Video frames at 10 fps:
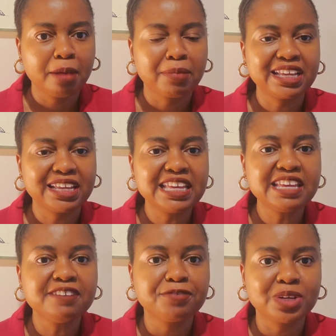But
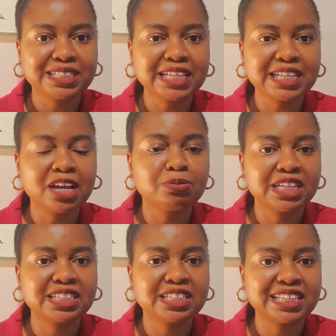if your asylum
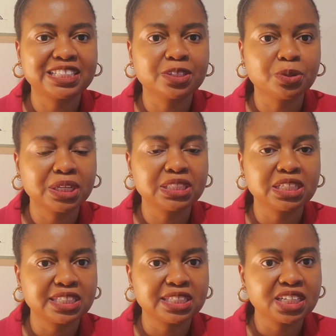doesn't get
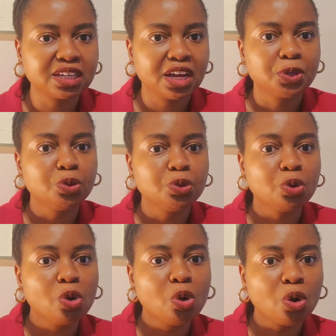granted there, you
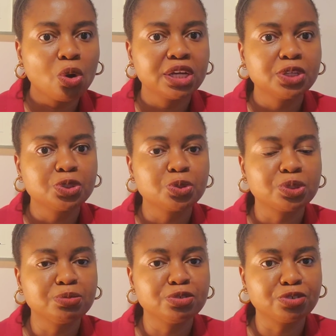go into
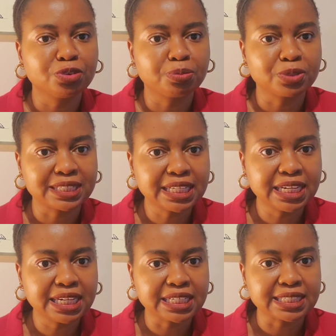removal
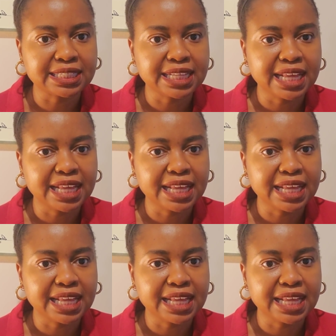proceedings.